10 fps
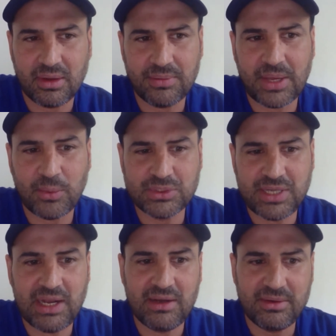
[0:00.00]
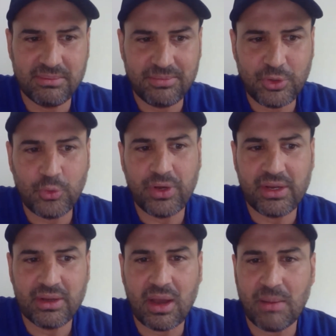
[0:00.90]
that was held
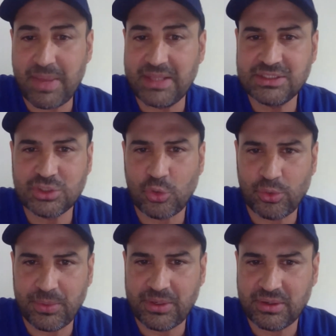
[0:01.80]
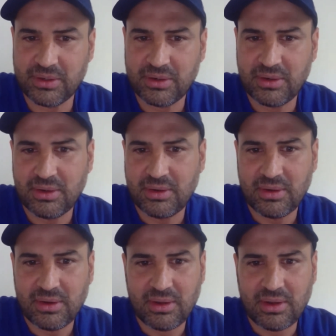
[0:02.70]
during our men's tournament,
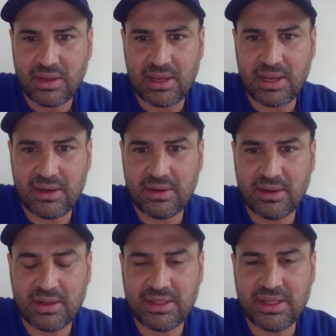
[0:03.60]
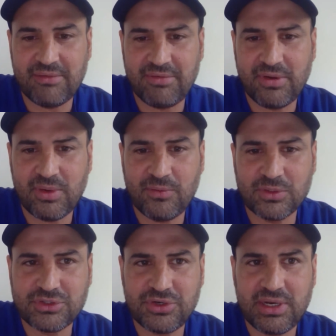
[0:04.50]
and I think everyone
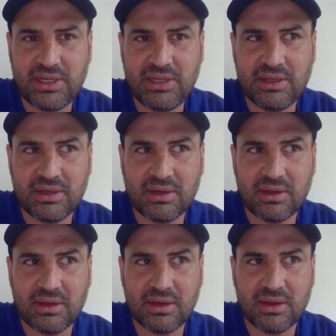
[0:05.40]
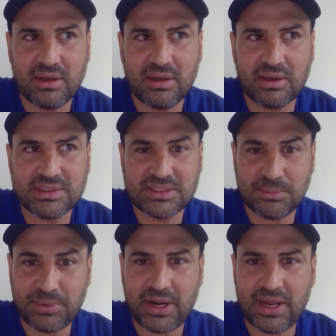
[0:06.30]
was really
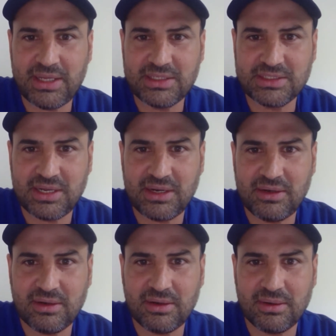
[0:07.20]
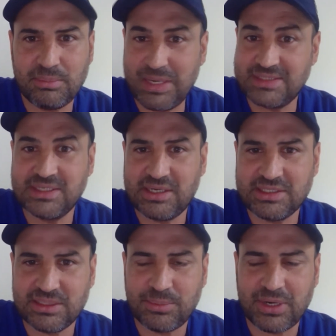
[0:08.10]
surprised and pleasantly
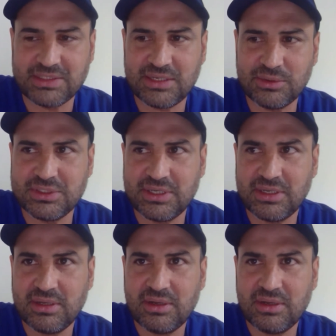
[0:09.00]
surprised, I would say,